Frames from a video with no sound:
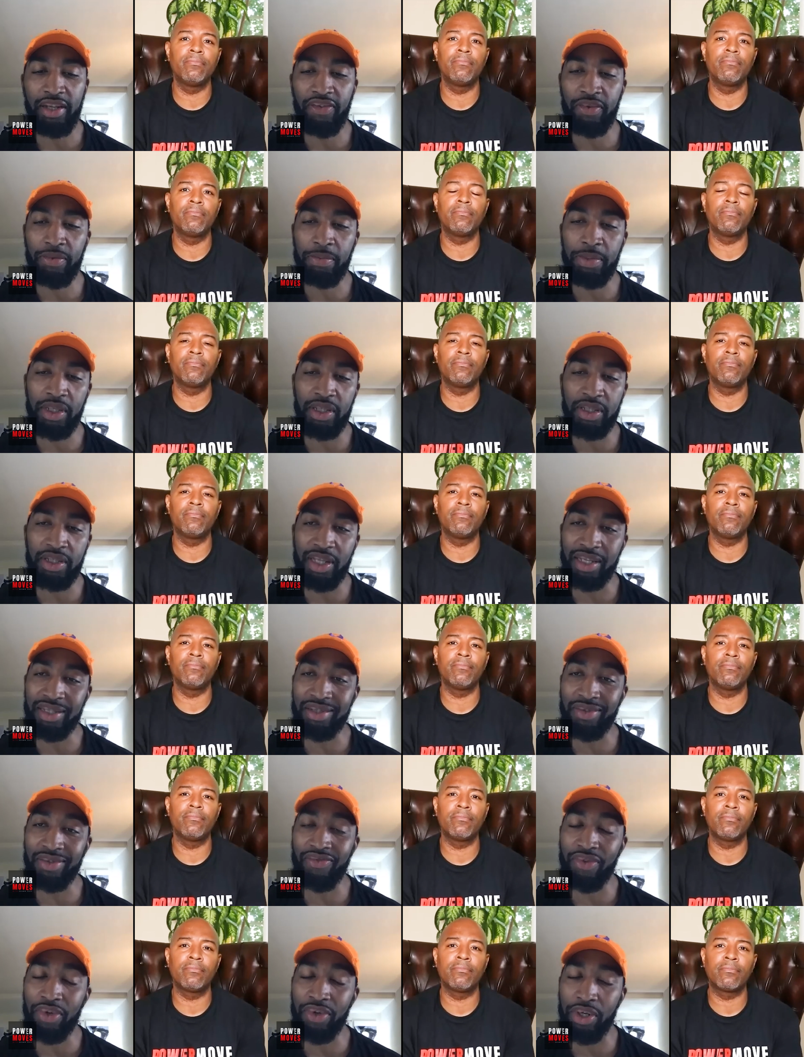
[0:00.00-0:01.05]
Speaker 1: me is that's a
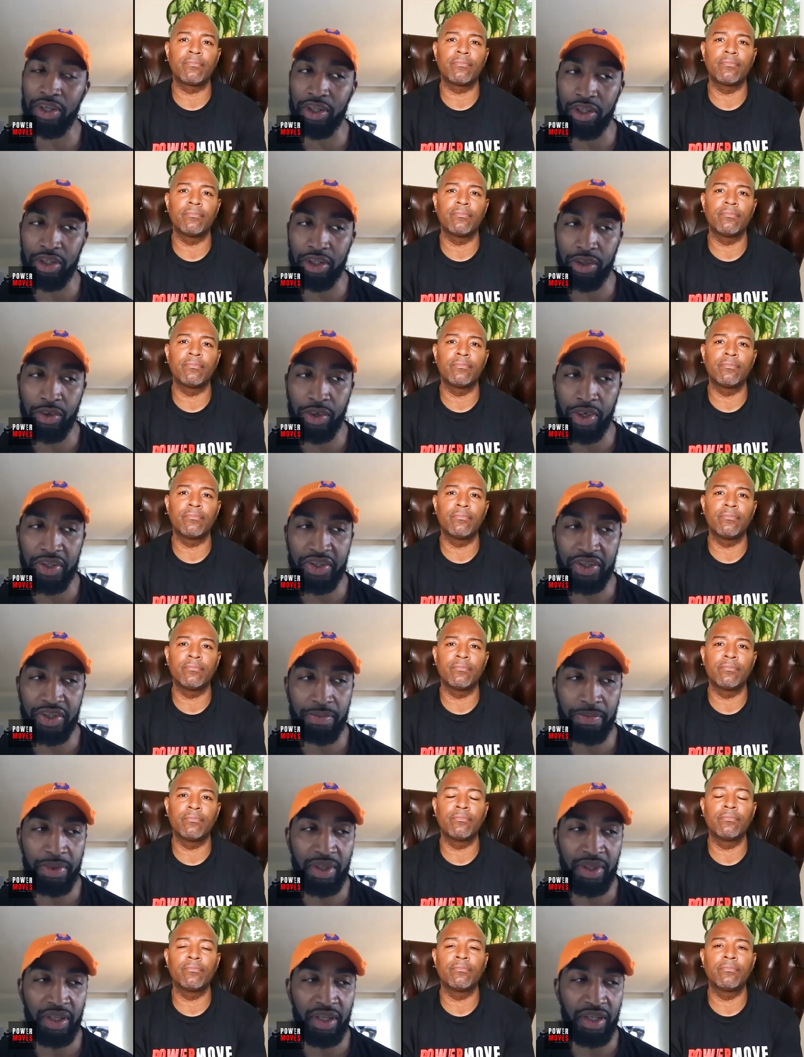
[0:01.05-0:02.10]
very good question
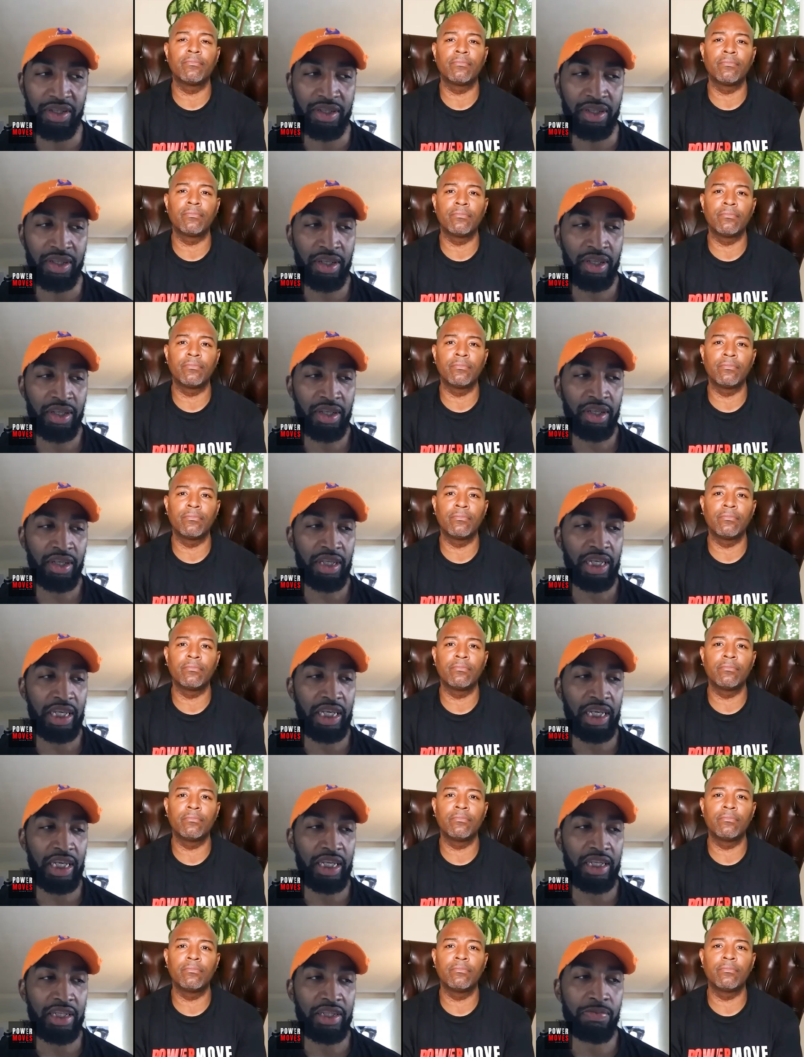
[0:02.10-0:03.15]
because
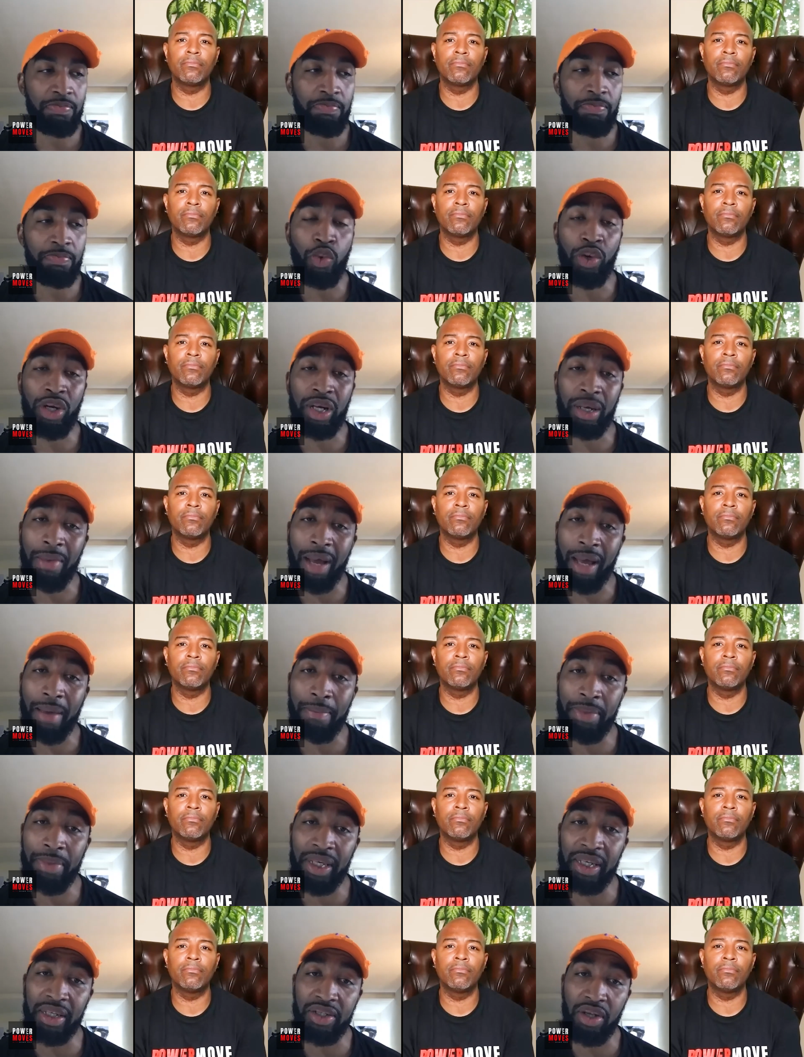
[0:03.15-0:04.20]
it is one of my
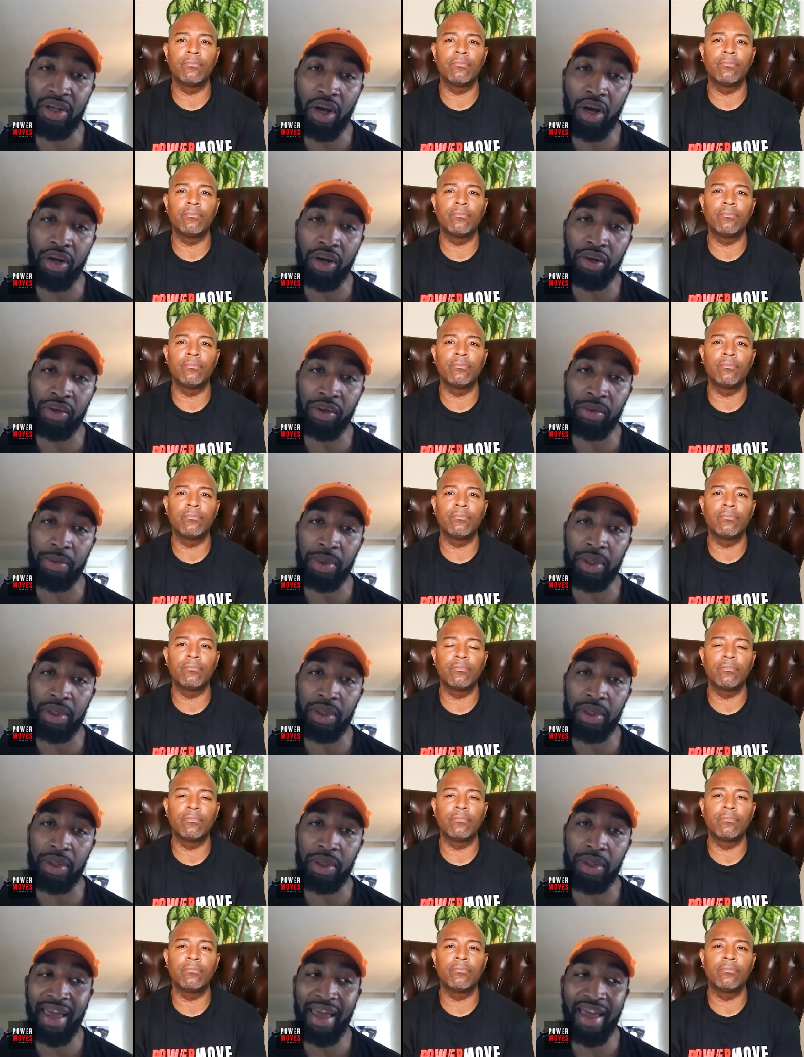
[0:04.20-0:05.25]
biggest arguments.
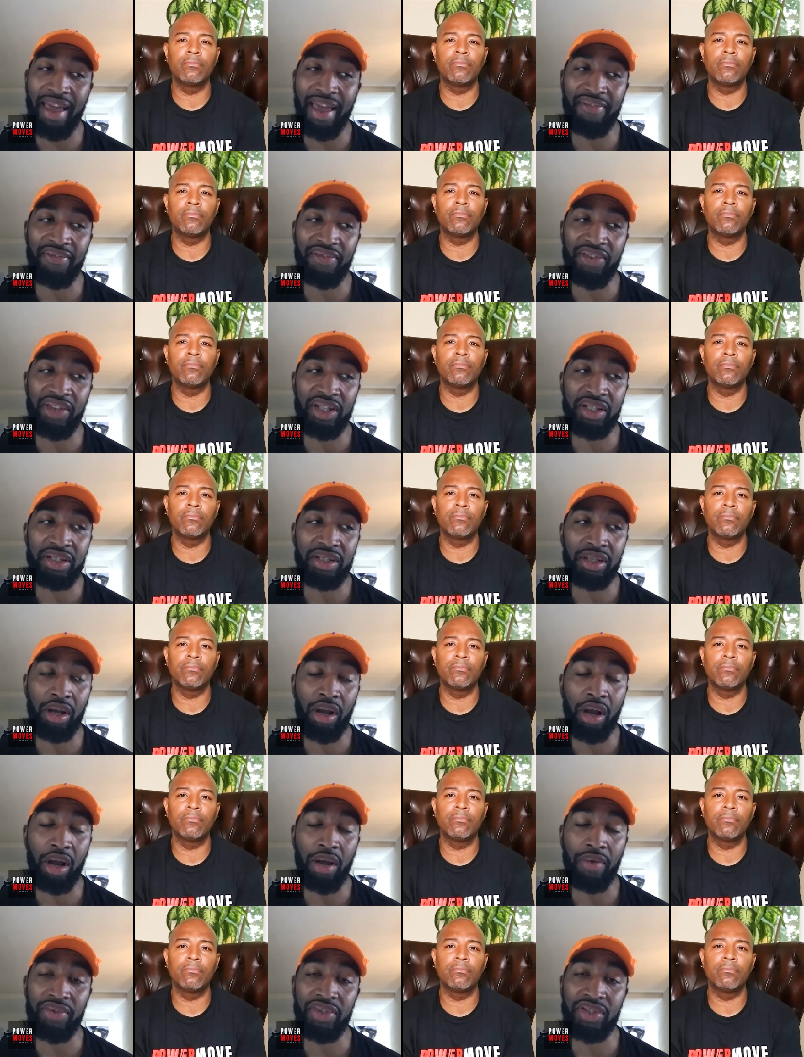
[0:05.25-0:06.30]
And I have this
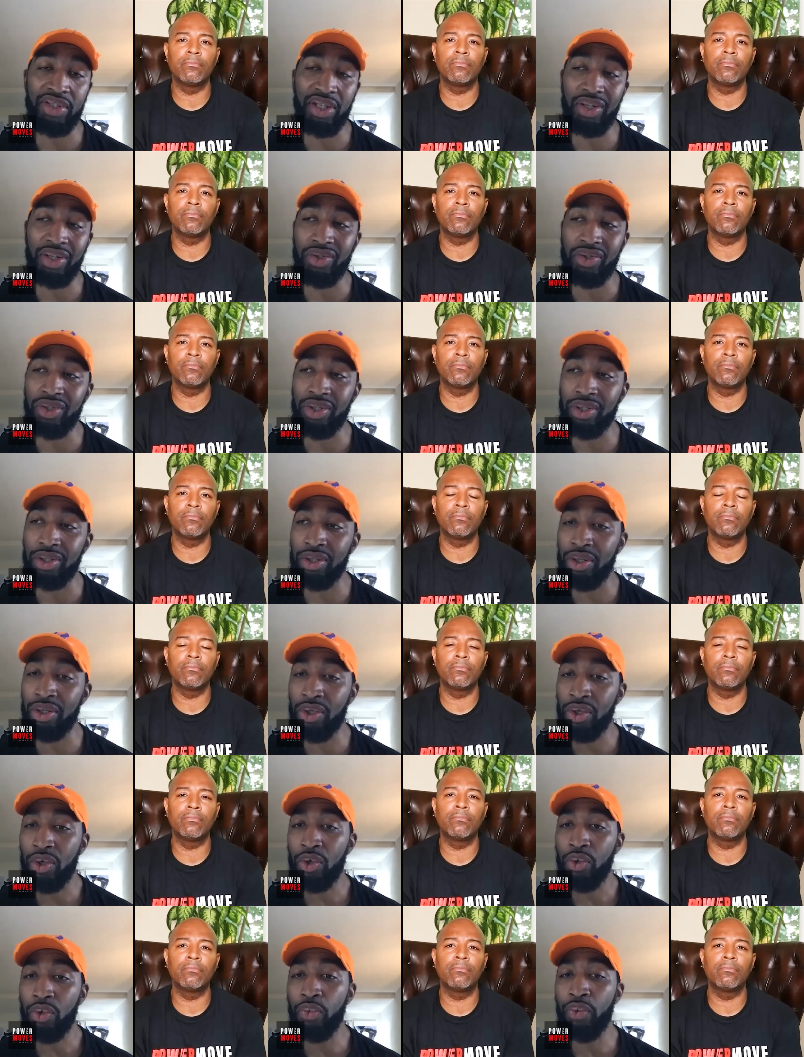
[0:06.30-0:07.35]
conversation
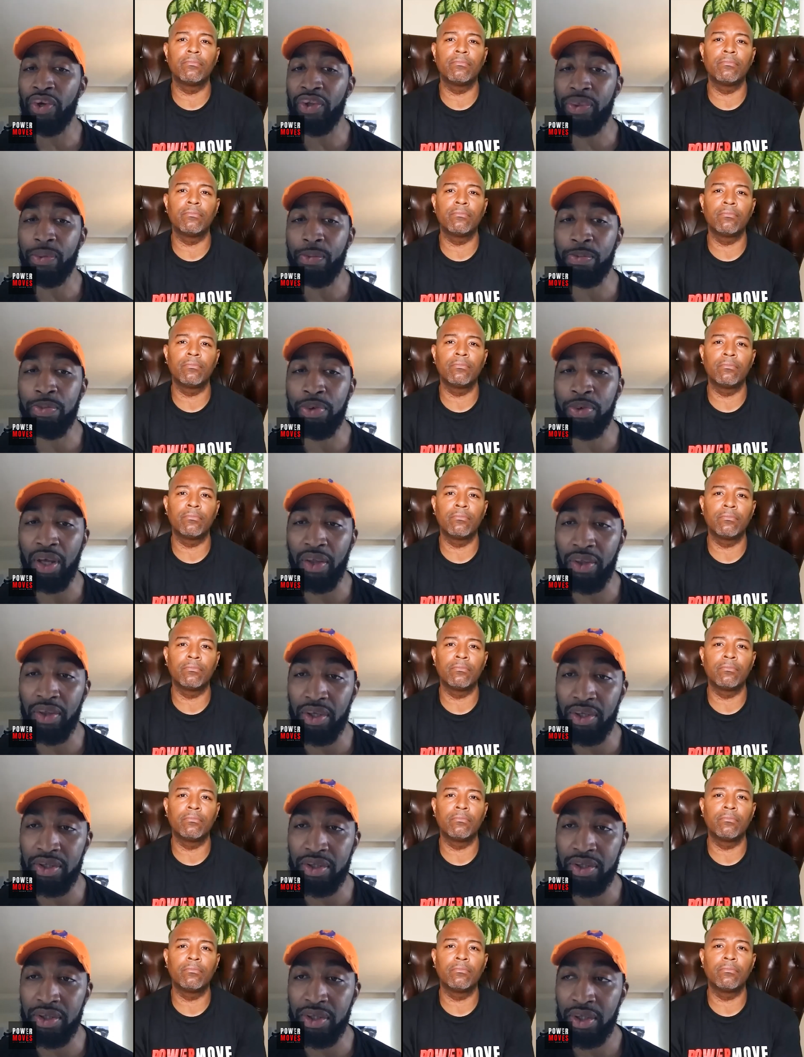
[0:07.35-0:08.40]
with
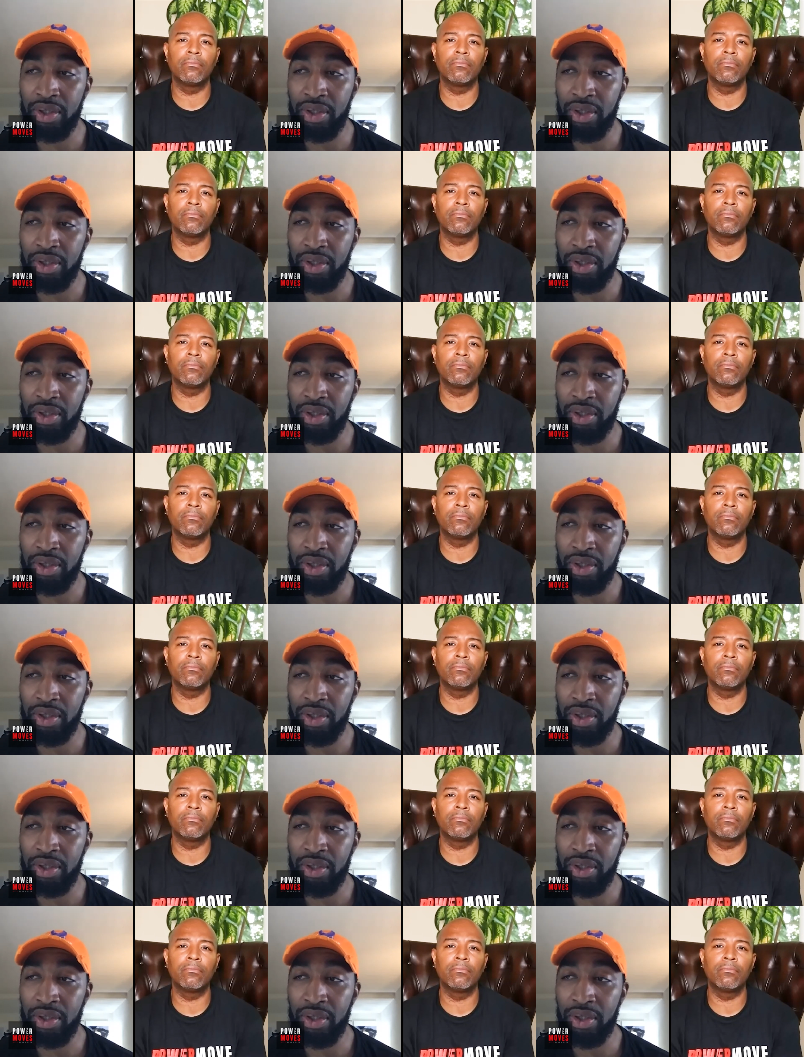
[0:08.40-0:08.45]
brothers